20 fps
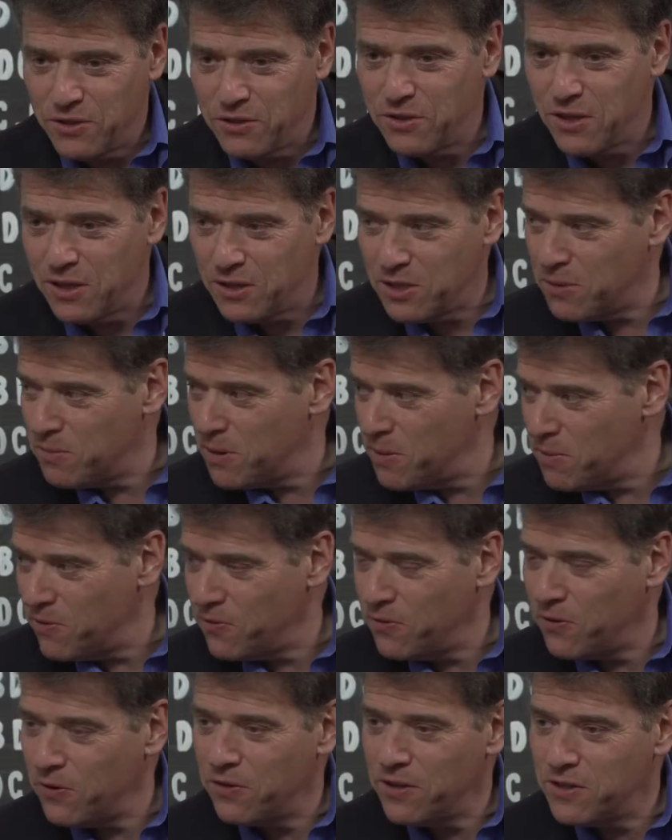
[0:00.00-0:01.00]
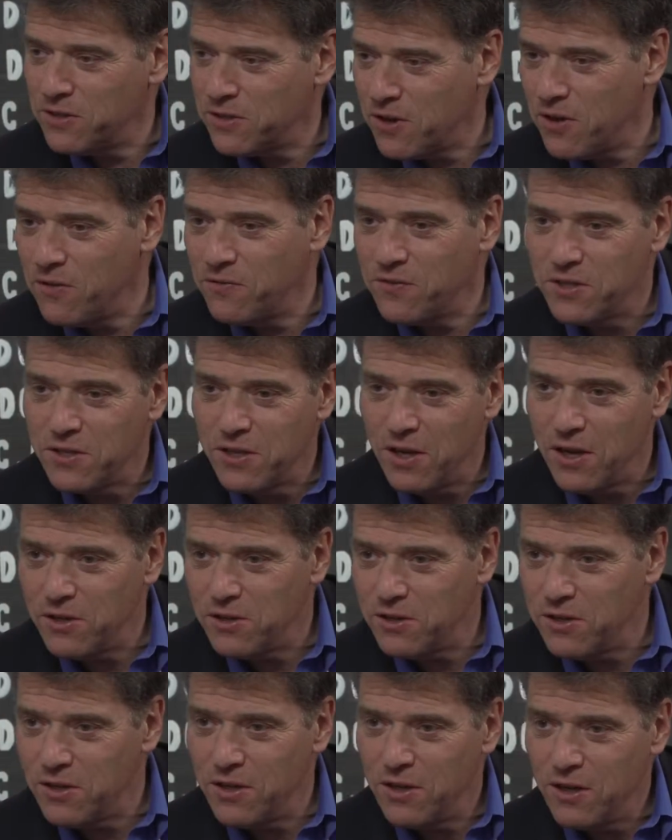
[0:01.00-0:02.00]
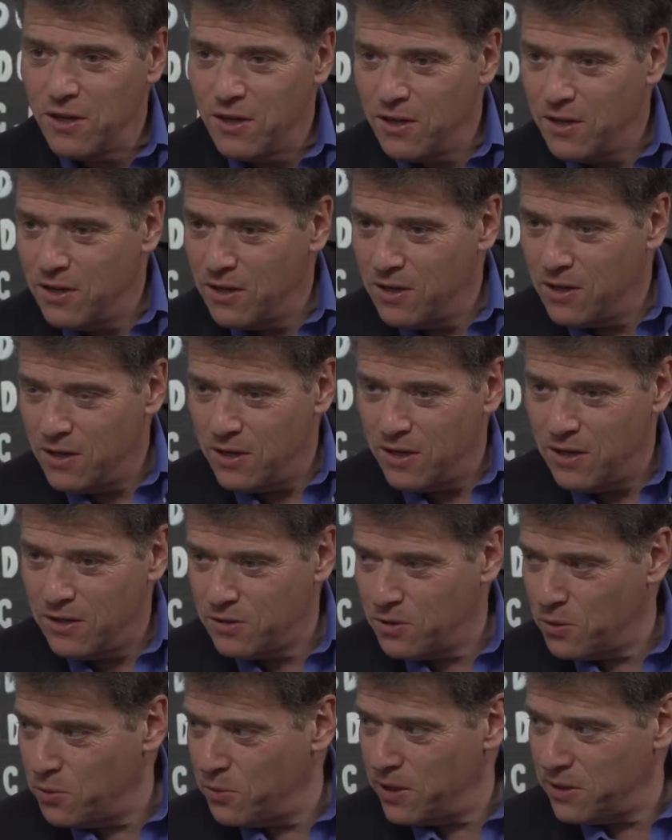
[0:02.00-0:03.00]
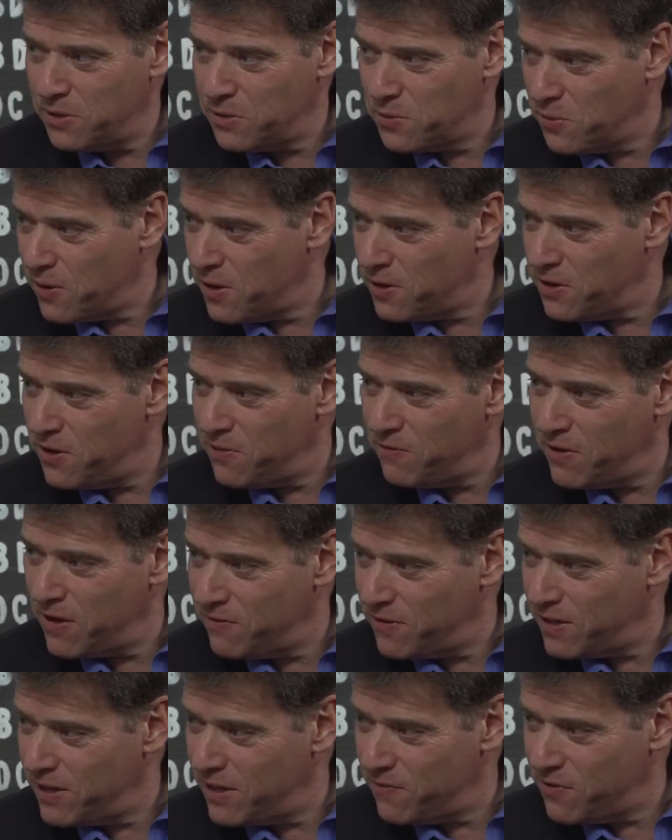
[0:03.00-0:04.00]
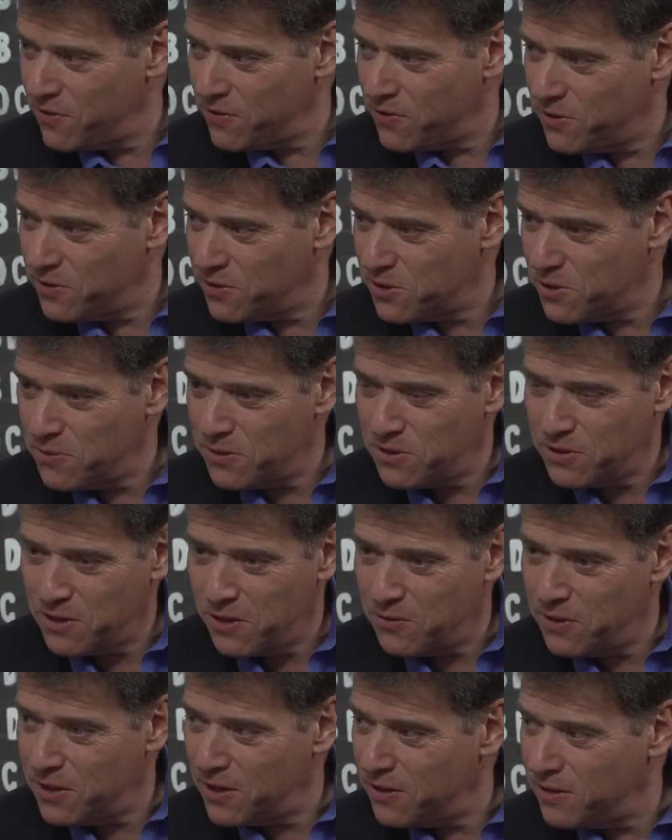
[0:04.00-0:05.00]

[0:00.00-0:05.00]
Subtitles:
you said to me before this conversation, is the weirdest one you've ever lived through. So what's going